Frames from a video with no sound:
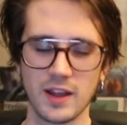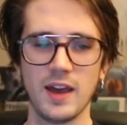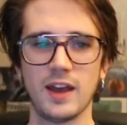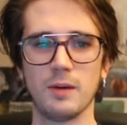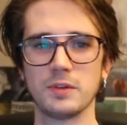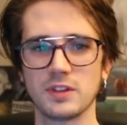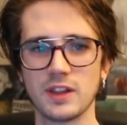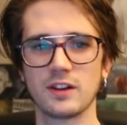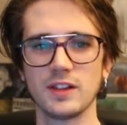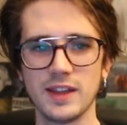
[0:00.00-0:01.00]
and almost
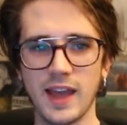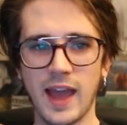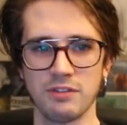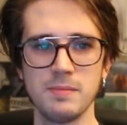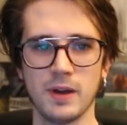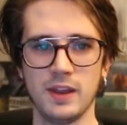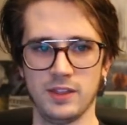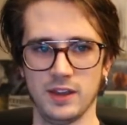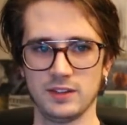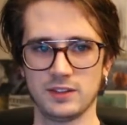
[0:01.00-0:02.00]
literally everybody
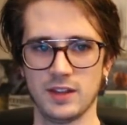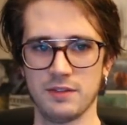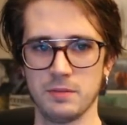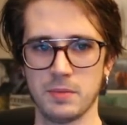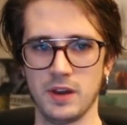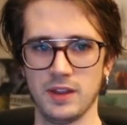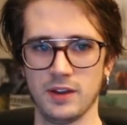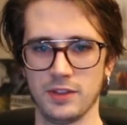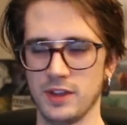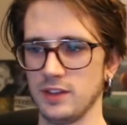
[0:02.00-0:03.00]
there
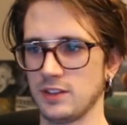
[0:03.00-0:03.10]
thinks